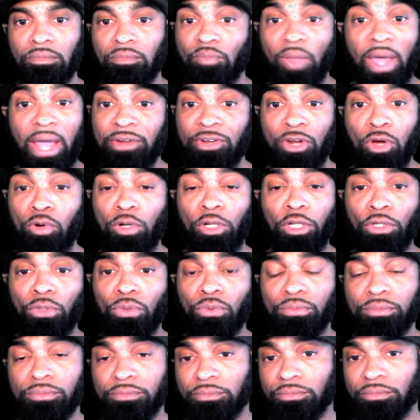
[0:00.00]
Had no
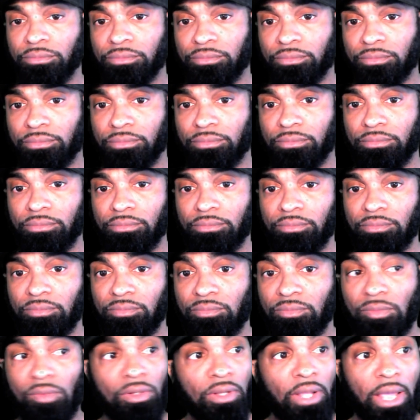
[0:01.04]
clue.
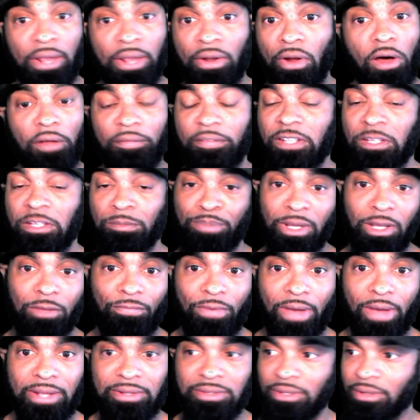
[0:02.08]
And all these big
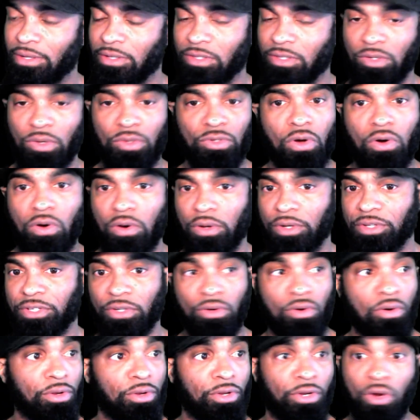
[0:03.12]
fights, the list goes on
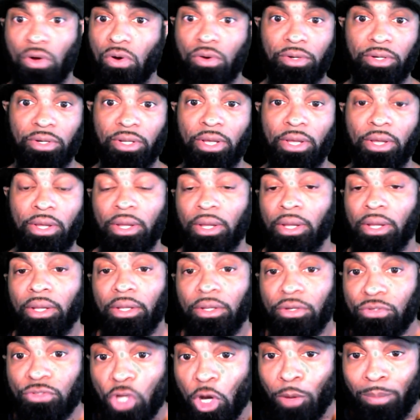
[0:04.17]
and on and on.
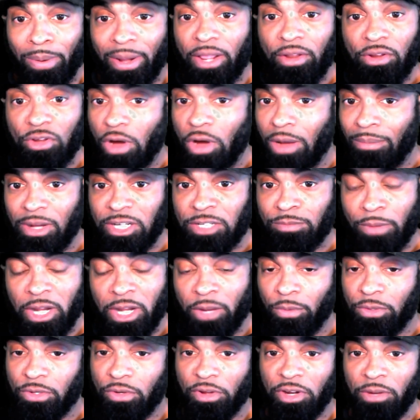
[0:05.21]
Nobody knew how much money
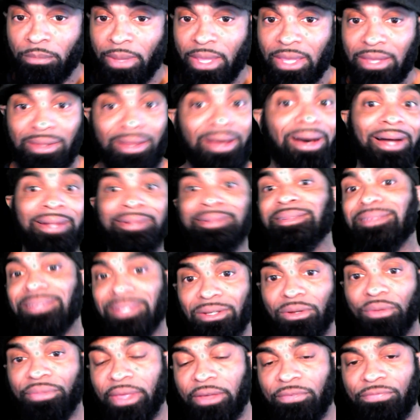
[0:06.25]
was going to make
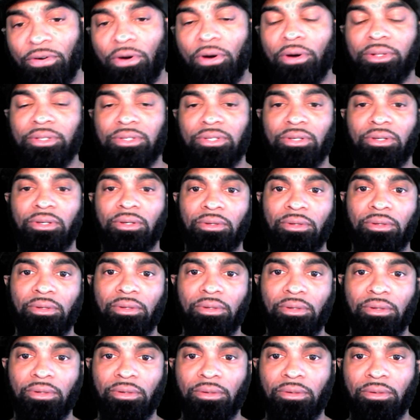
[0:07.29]
until they fought.
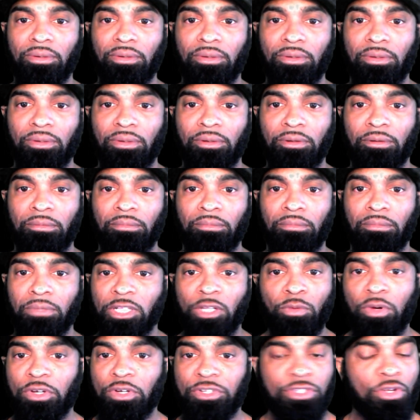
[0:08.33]
But
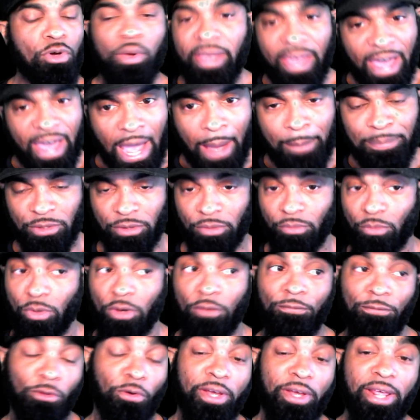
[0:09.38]
there was no caps on, well,
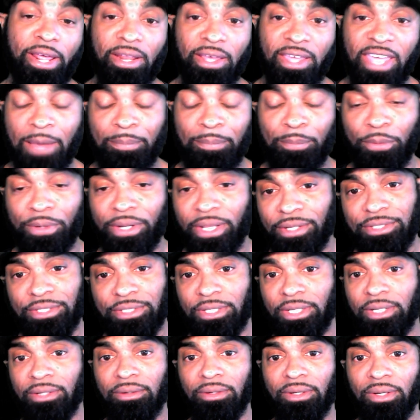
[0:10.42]
Floyd had a cap on his
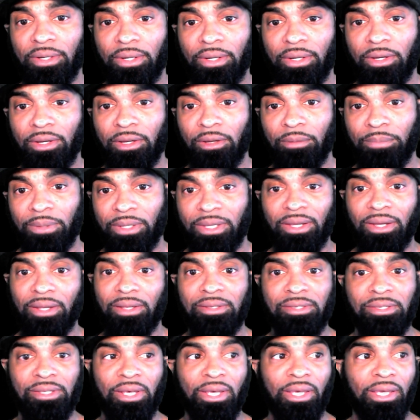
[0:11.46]
shit
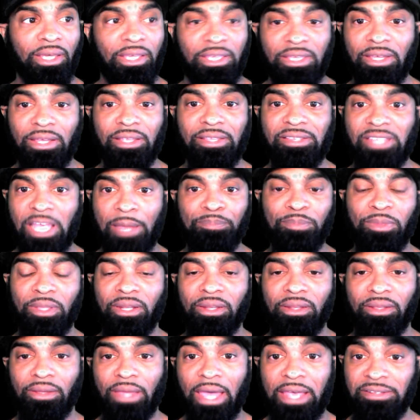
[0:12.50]
because he
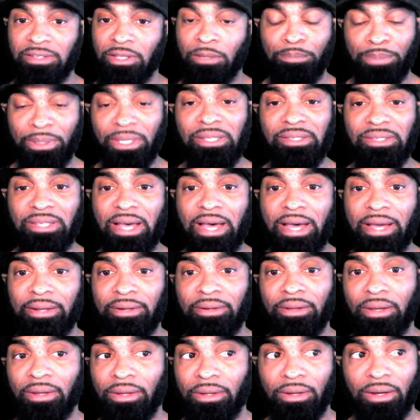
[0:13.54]
accepted as the
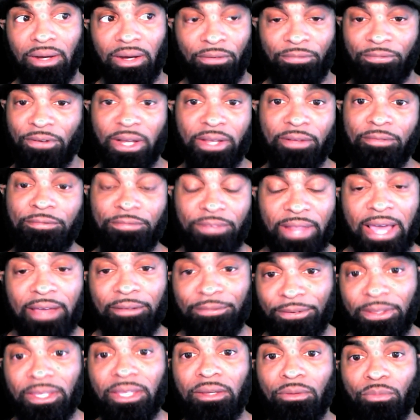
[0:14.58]
B-side a fucking flat
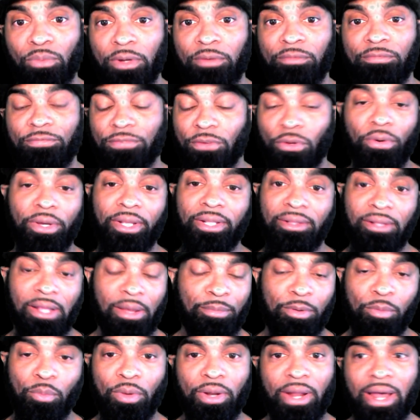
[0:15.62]
fee
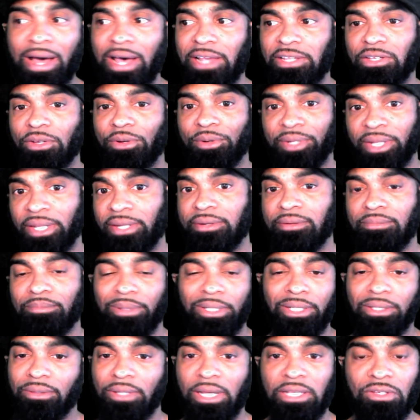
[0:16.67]
when Oscar didn't,
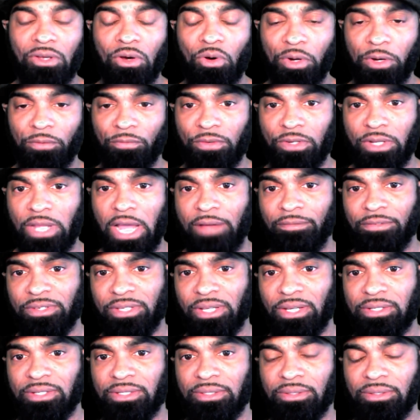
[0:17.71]
but that's a whole different
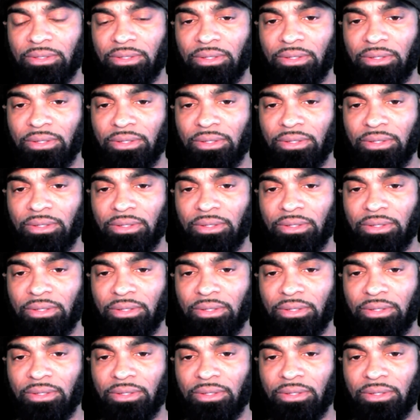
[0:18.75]
conversation.